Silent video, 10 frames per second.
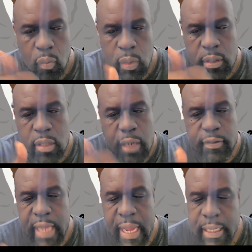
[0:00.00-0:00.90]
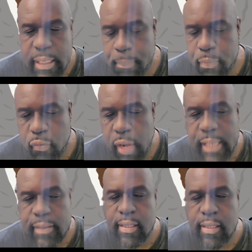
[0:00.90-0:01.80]
we start jacking up the
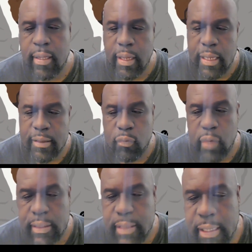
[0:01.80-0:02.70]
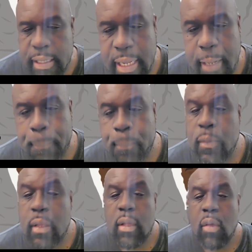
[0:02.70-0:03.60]
rates at the rate they did.
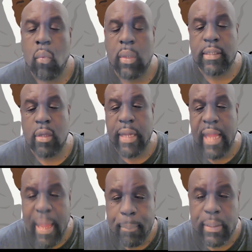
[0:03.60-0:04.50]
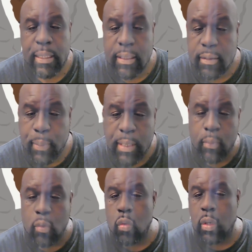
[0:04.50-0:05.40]
What's going to happen is
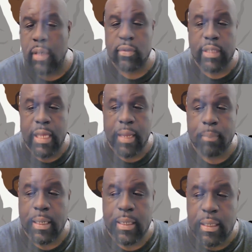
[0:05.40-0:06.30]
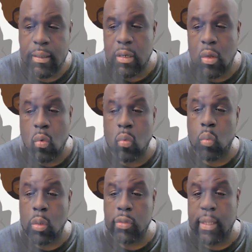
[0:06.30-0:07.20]
people who understand money and know
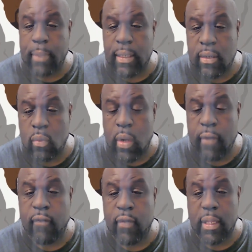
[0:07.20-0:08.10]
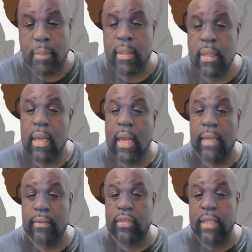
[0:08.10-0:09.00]
want their money to work for them
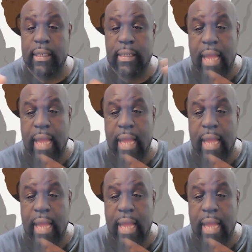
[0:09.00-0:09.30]
understand